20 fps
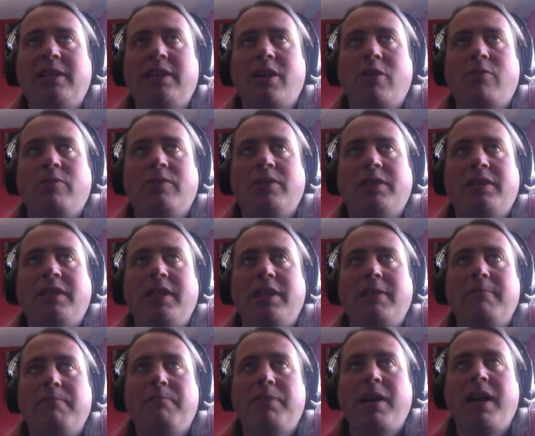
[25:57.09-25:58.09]
currently
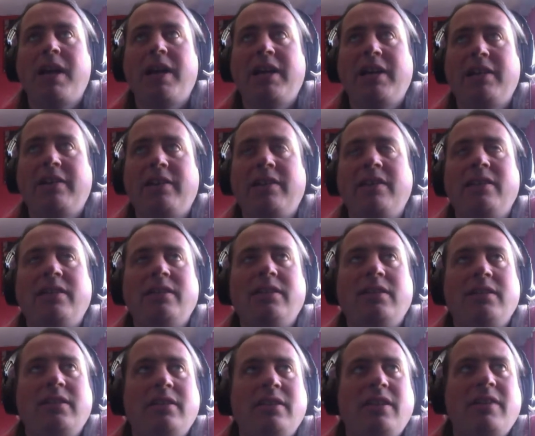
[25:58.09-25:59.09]
getting paid,
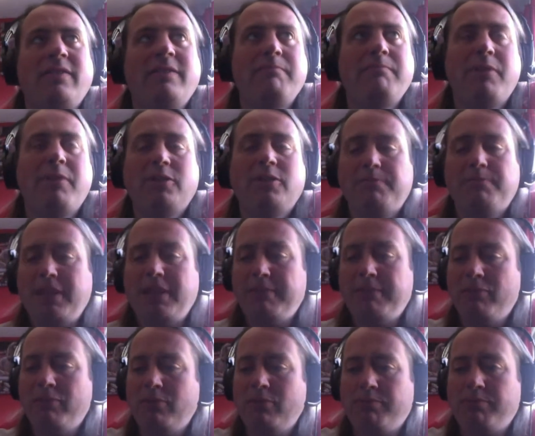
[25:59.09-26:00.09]
I think most
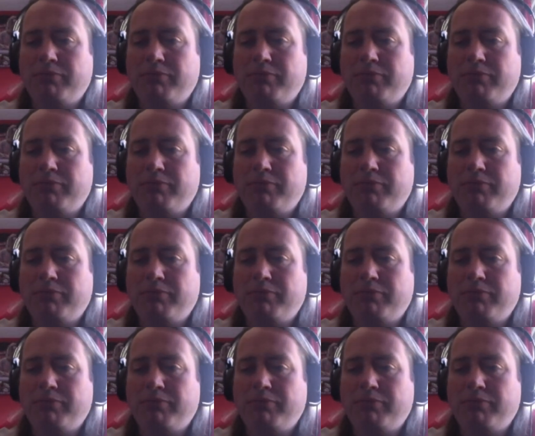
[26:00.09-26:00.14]
people would